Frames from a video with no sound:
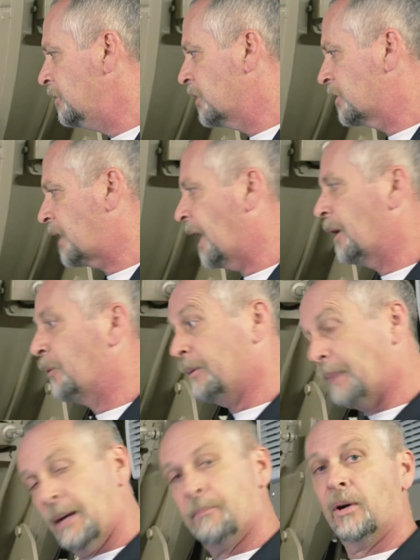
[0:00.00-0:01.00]
you just gotta
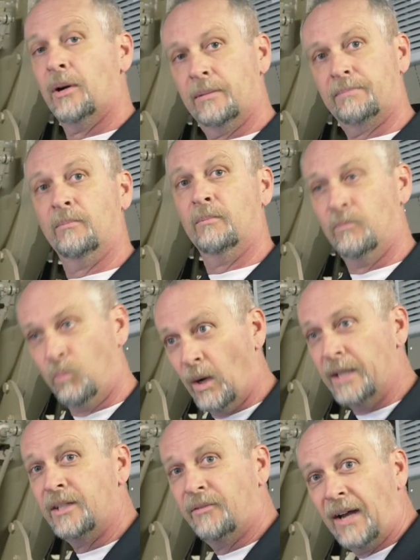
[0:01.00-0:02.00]
remember
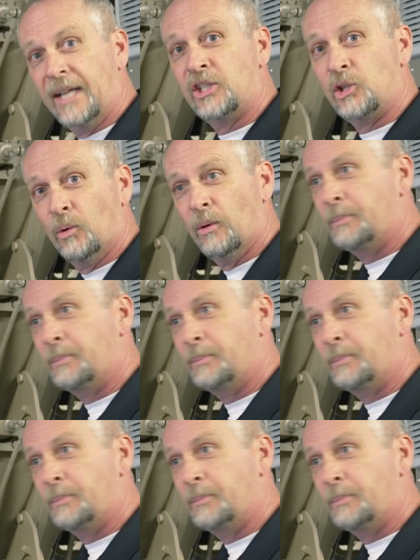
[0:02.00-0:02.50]
what device you are